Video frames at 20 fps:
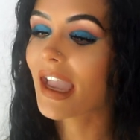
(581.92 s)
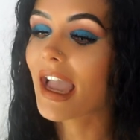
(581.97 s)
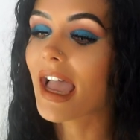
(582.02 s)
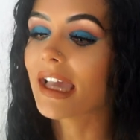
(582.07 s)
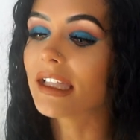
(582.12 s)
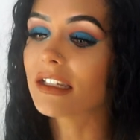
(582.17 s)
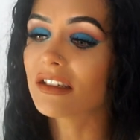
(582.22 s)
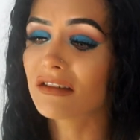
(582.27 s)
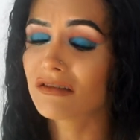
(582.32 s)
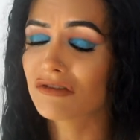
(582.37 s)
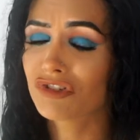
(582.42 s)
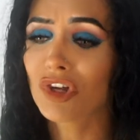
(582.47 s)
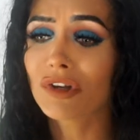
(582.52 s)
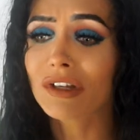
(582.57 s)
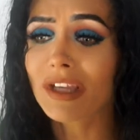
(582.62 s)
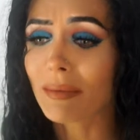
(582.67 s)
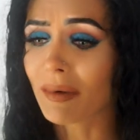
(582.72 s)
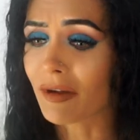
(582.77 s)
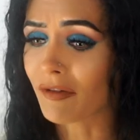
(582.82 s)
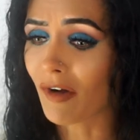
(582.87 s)
And don't
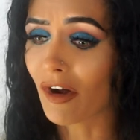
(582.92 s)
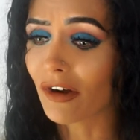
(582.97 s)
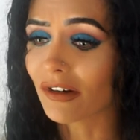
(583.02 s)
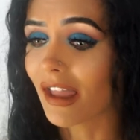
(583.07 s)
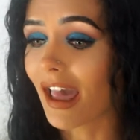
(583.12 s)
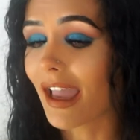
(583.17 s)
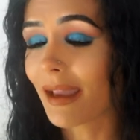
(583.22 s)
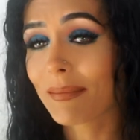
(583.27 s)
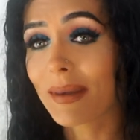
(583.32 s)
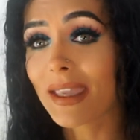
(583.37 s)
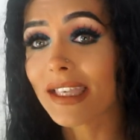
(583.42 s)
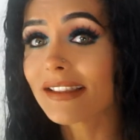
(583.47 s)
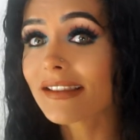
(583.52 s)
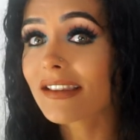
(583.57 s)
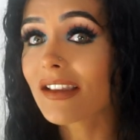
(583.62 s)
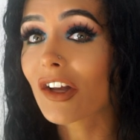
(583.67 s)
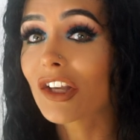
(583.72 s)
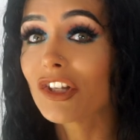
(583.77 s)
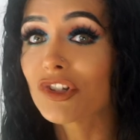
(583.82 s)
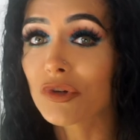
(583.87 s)
get me wrong, like, being
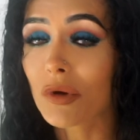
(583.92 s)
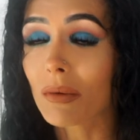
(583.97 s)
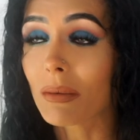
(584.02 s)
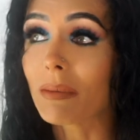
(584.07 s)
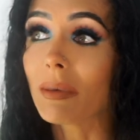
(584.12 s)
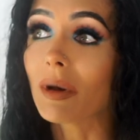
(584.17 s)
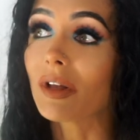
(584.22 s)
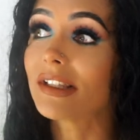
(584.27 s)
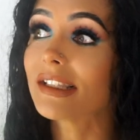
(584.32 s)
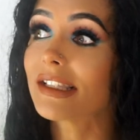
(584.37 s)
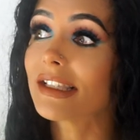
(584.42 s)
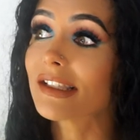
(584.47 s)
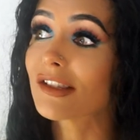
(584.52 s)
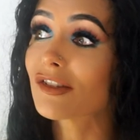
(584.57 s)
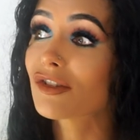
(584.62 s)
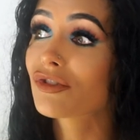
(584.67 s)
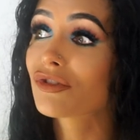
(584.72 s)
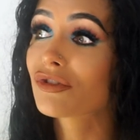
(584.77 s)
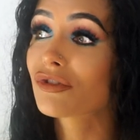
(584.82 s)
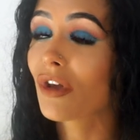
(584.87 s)
stuck in trauma bonds is
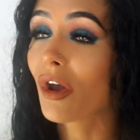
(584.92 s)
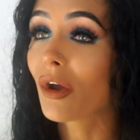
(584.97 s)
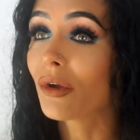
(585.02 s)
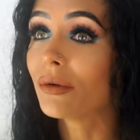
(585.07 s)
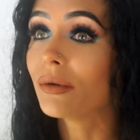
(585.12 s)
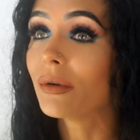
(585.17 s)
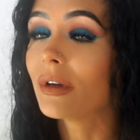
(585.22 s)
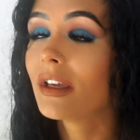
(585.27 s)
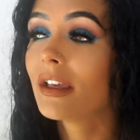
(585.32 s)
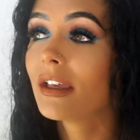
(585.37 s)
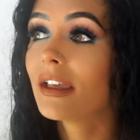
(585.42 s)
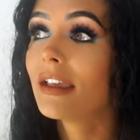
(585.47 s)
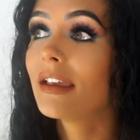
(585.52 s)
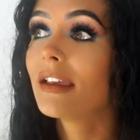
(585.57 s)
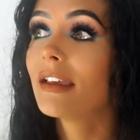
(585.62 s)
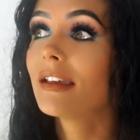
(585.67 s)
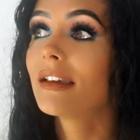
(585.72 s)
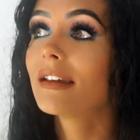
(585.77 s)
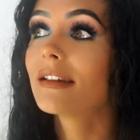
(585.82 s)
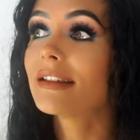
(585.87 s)
so
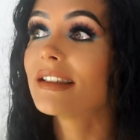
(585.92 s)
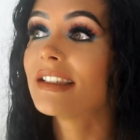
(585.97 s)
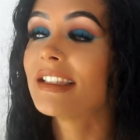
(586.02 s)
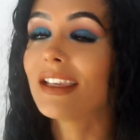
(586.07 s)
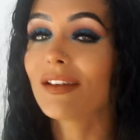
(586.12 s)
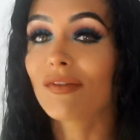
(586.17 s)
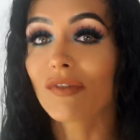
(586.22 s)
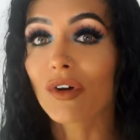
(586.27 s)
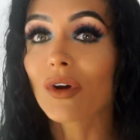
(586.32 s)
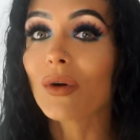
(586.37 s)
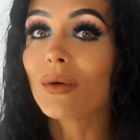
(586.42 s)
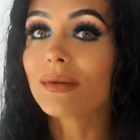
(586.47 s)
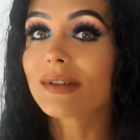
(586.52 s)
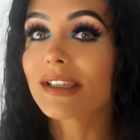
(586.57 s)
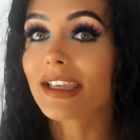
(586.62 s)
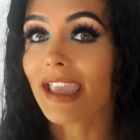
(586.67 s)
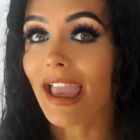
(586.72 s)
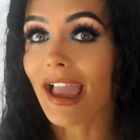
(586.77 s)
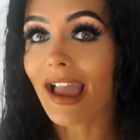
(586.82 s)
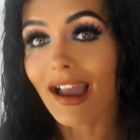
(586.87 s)
difficult
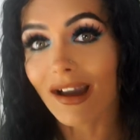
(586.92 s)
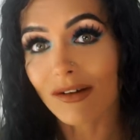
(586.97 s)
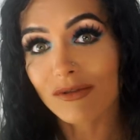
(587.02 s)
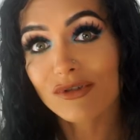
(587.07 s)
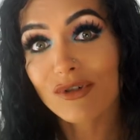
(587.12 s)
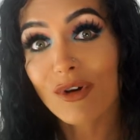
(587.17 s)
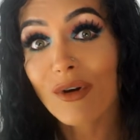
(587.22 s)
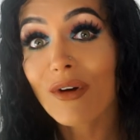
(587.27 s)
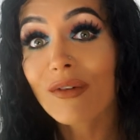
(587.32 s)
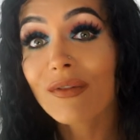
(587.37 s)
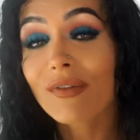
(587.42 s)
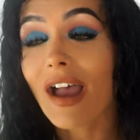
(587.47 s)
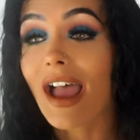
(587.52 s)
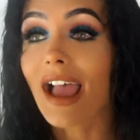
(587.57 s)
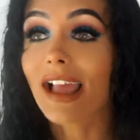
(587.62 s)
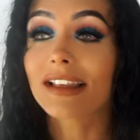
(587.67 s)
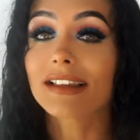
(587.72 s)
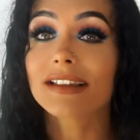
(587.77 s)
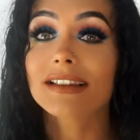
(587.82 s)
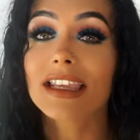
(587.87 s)
to get out of.
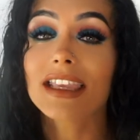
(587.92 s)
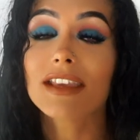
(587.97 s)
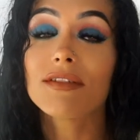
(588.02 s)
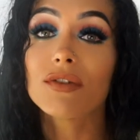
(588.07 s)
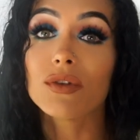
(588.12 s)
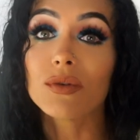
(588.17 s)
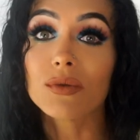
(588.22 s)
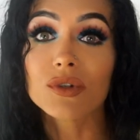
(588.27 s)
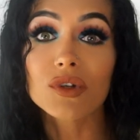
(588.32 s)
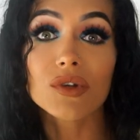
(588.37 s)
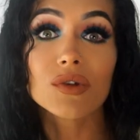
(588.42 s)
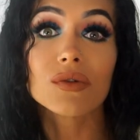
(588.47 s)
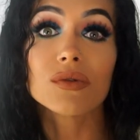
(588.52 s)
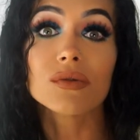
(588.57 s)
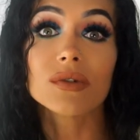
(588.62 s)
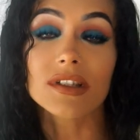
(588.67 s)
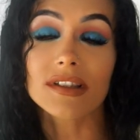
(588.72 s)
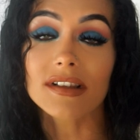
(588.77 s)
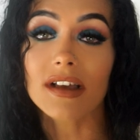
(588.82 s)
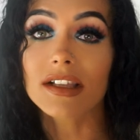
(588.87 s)
And if you do
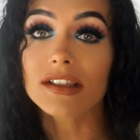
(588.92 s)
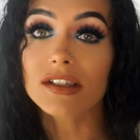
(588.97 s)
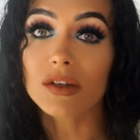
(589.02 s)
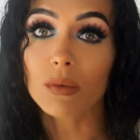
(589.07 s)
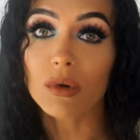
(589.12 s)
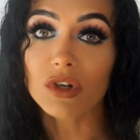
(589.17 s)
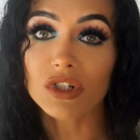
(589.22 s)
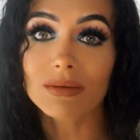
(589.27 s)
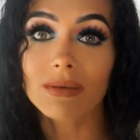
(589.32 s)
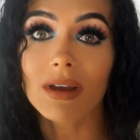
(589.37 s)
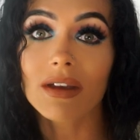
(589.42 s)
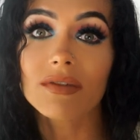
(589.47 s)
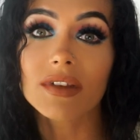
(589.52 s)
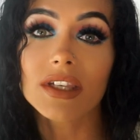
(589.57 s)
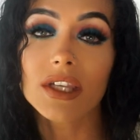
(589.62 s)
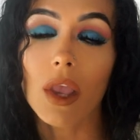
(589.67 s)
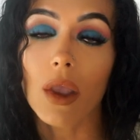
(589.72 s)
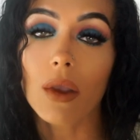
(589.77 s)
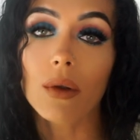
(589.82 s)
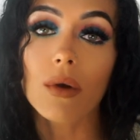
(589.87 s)
decide to watch my
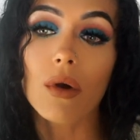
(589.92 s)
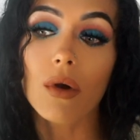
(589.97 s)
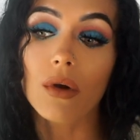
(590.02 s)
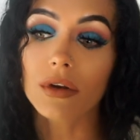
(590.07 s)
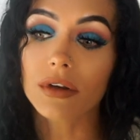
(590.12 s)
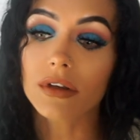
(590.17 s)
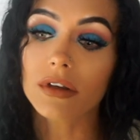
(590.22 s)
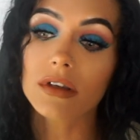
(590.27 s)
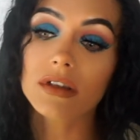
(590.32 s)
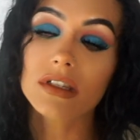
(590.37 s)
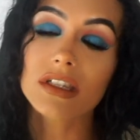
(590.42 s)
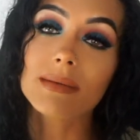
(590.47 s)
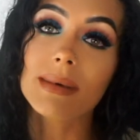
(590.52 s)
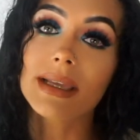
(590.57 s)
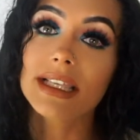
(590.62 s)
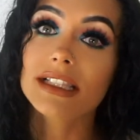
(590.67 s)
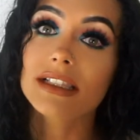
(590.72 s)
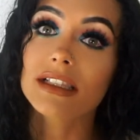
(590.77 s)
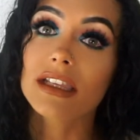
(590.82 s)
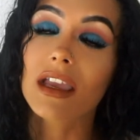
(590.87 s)
video on
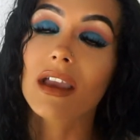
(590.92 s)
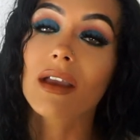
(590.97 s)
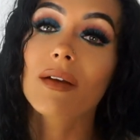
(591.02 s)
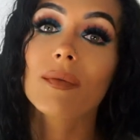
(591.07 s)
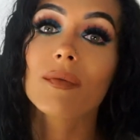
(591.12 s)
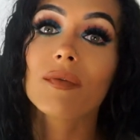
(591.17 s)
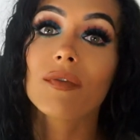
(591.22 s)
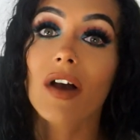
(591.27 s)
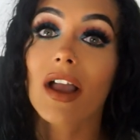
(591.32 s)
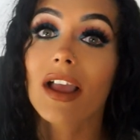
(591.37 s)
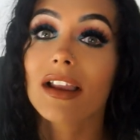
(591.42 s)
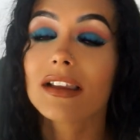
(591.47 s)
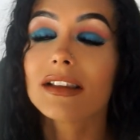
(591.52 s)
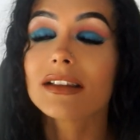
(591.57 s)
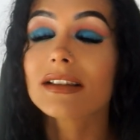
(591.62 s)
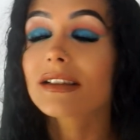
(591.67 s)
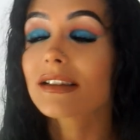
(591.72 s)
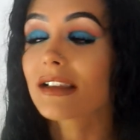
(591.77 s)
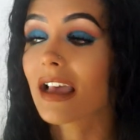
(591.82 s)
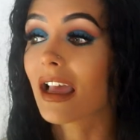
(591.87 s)
domestic
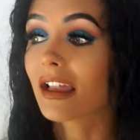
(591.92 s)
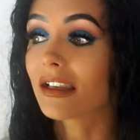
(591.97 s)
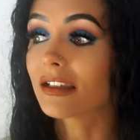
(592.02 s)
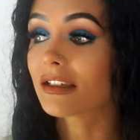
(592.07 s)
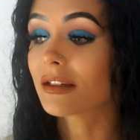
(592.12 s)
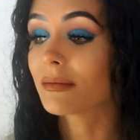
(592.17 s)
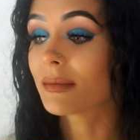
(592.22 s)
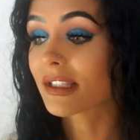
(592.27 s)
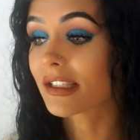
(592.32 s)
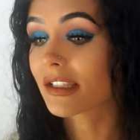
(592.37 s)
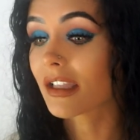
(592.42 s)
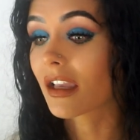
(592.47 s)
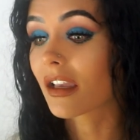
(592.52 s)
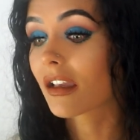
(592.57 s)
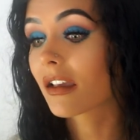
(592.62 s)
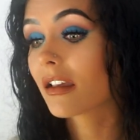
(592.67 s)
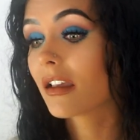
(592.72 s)
violence and domestic